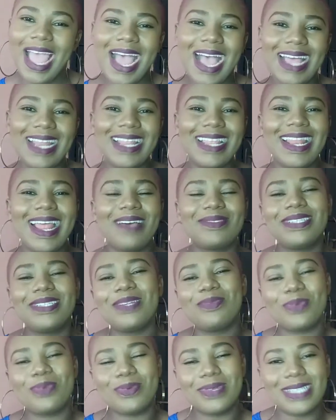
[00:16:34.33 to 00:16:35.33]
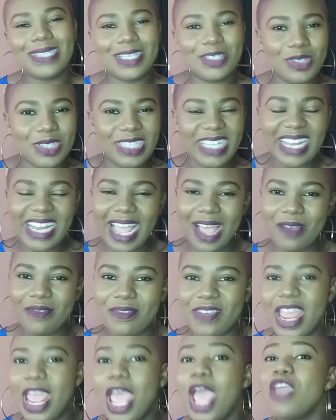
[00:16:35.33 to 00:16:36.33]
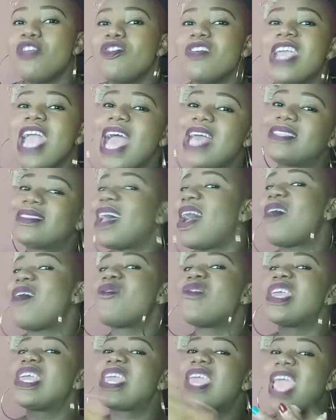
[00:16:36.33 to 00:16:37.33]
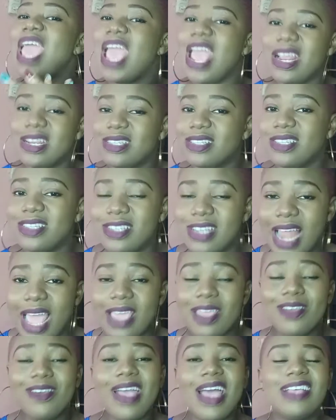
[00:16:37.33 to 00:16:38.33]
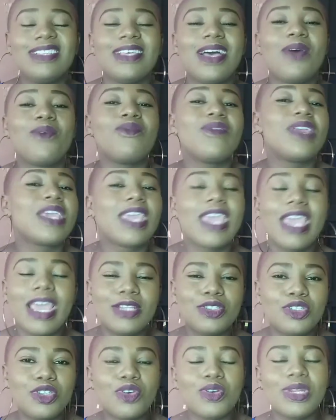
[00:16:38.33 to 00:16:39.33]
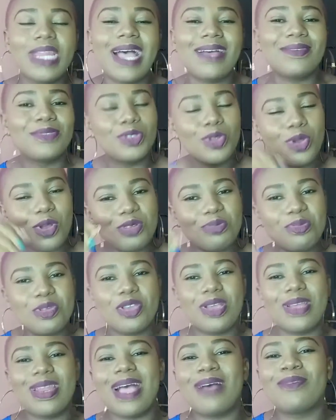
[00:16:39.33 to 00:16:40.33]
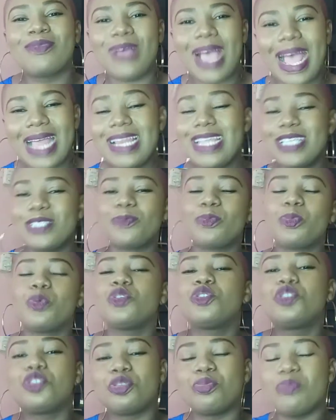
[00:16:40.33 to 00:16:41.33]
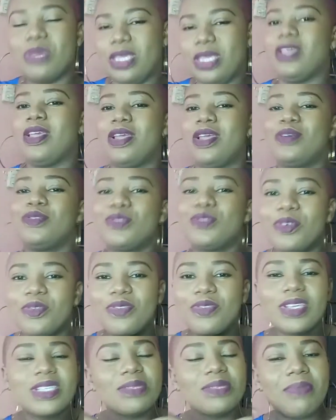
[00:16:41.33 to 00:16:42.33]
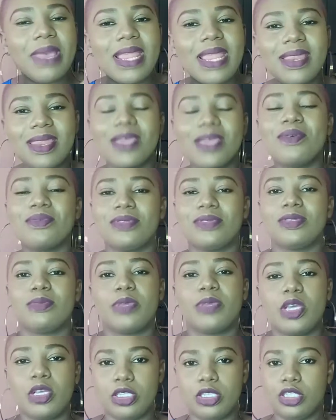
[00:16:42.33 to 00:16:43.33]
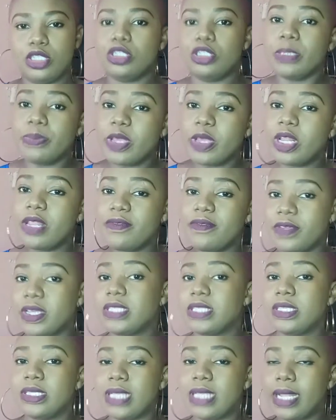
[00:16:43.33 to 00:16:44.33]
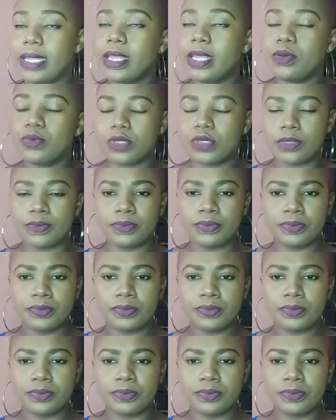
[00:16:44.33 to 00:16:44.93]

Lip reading: and then after the proposal, she was telling her friend, you guys are wicked, like you guys are wicked. You could have told me, you could have at least pushed me to fix my nails, because she typically fixes her nails.